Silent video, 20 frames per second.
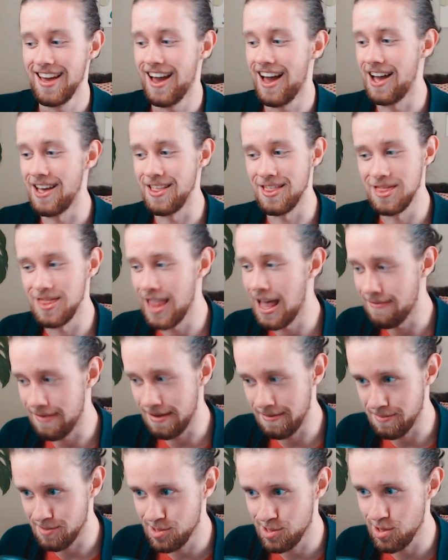I love
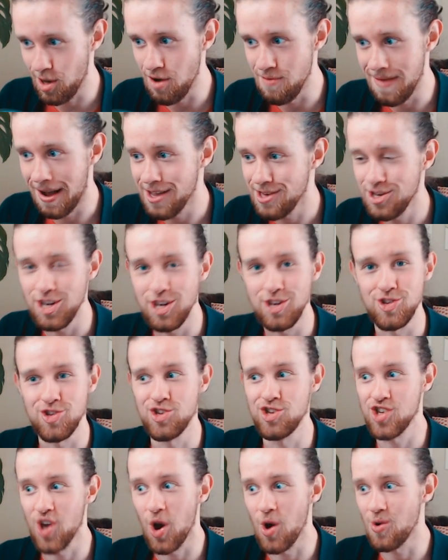him so much, he's
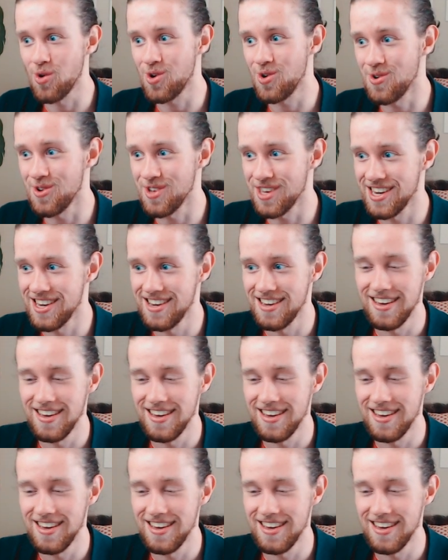so good.